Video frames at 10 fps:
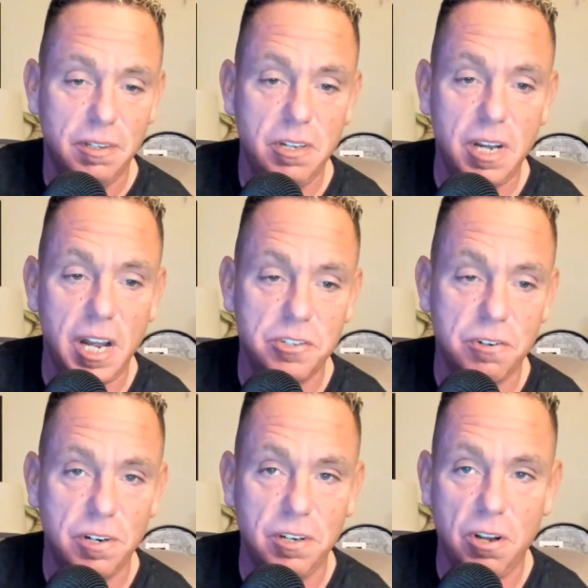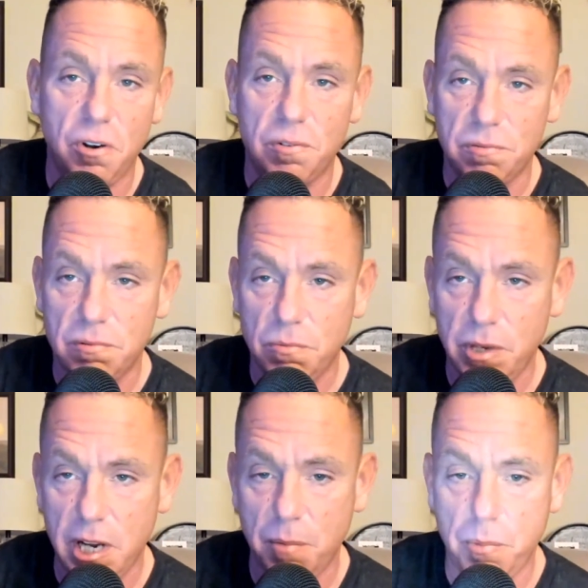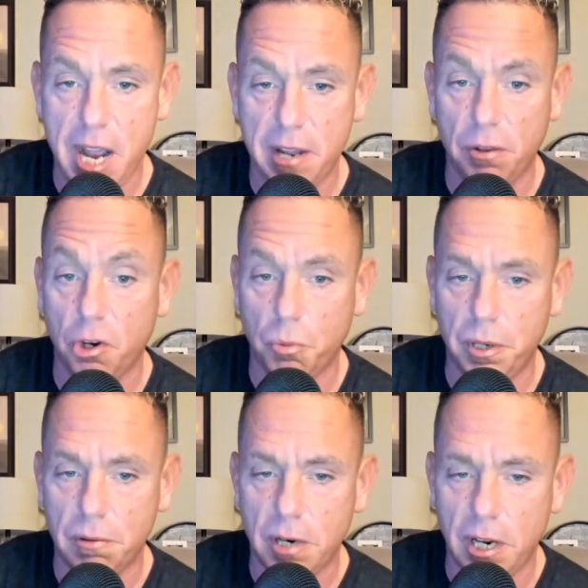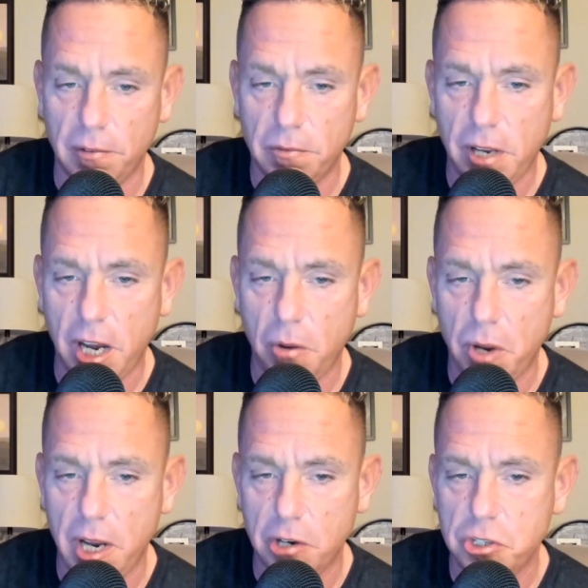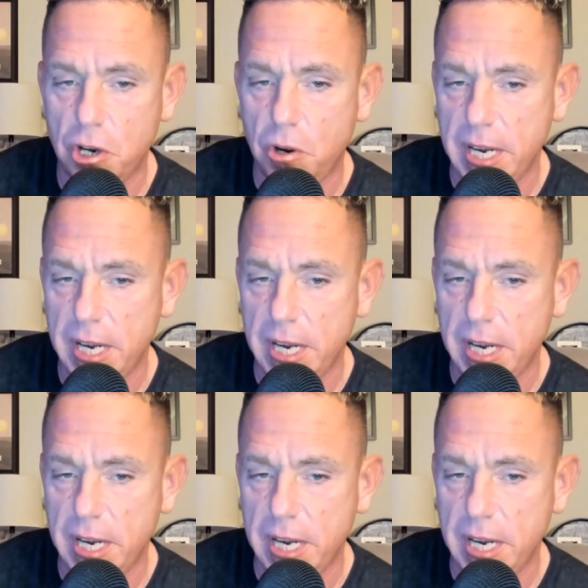you guys already know. We got to brag a little bit, right? We got a show.